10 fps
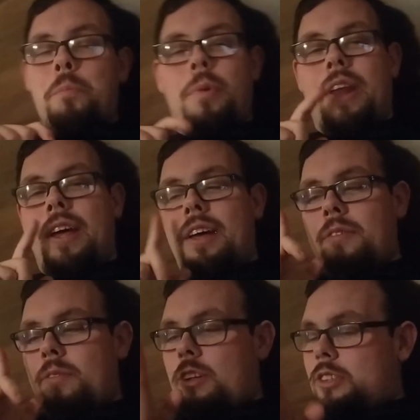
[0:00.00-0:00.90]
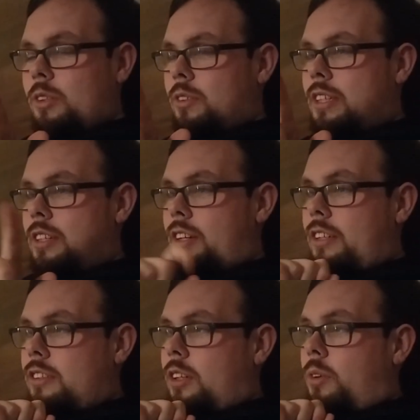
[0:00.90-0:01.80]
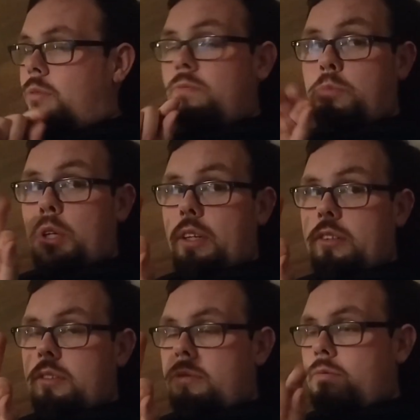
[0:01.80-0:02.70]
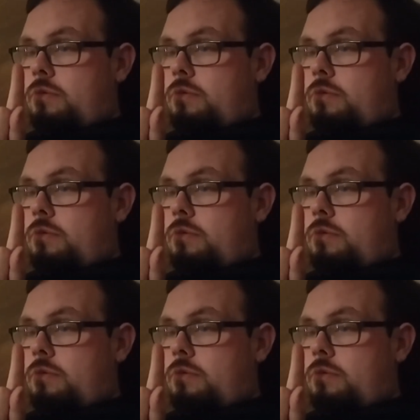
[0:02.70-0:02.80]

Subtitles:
But also Teen Titans Go, brilliant.